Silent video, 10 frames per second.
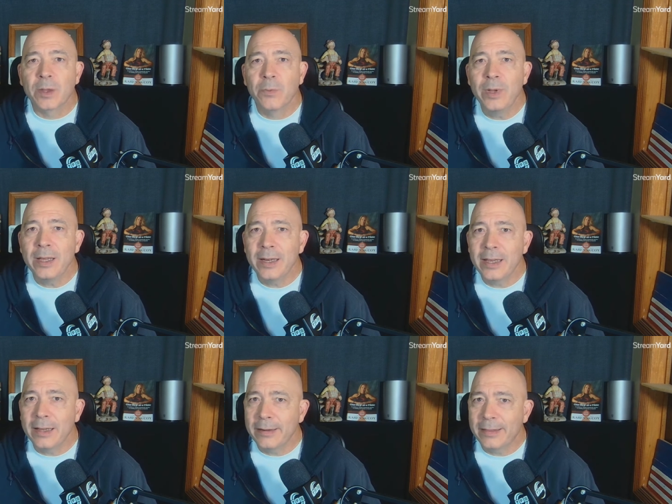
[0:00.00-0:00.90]
we could
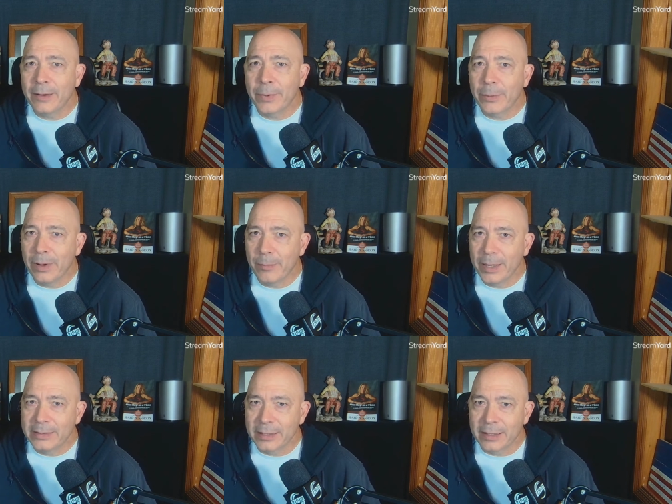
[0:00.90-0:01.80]
eat anything we want
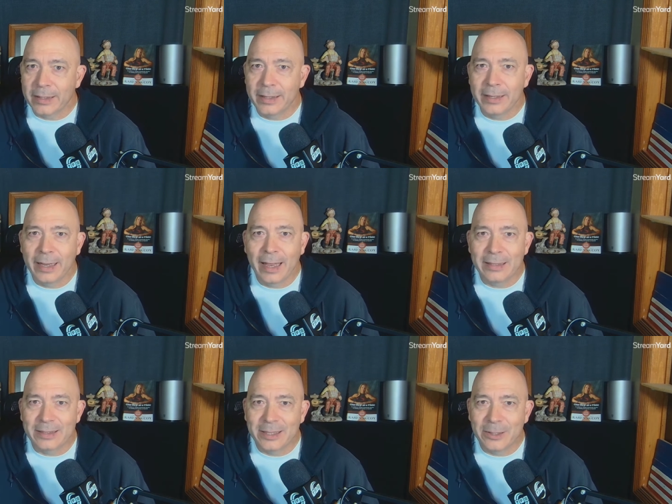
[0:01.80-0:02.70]
basically
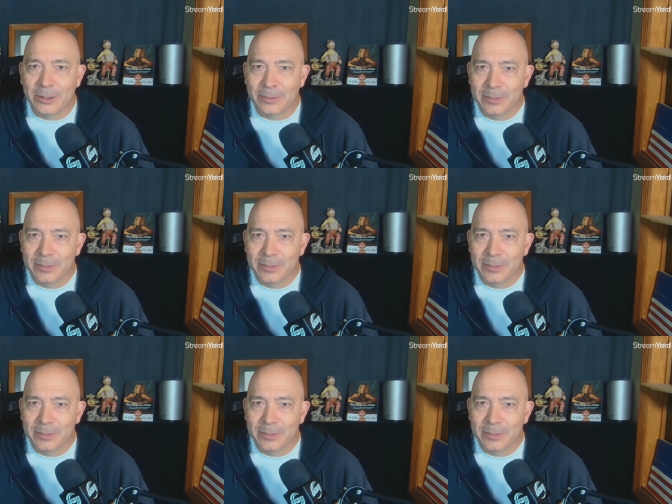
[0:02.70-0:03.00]
and still